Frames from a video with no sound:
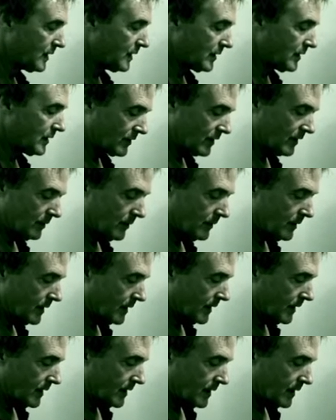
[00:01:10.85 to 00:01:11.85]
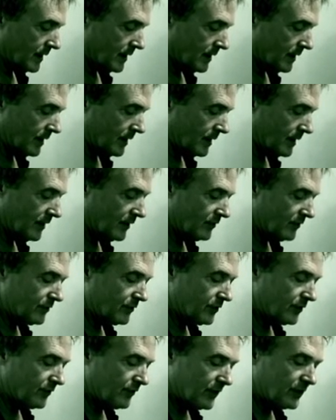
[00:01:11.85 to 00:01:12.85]
So it's
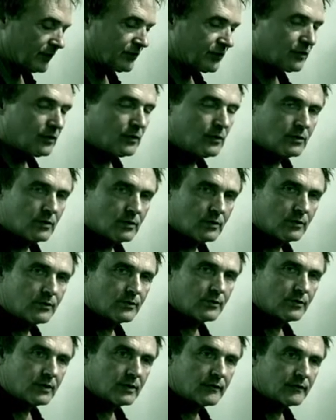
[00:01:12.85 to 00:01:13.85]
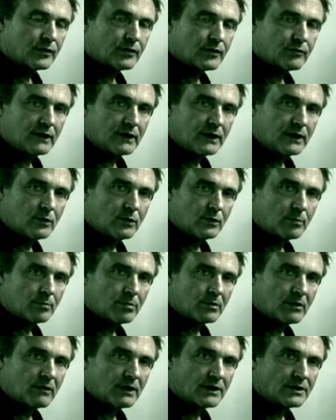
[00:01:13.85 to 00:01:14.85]
the first two chords of a 3-chord
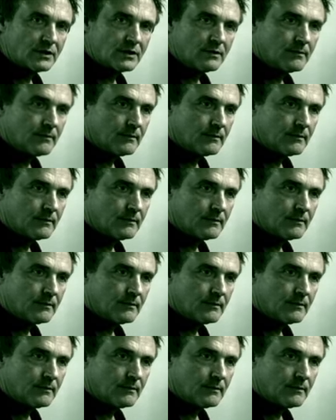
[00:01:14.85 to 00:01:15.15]
progression.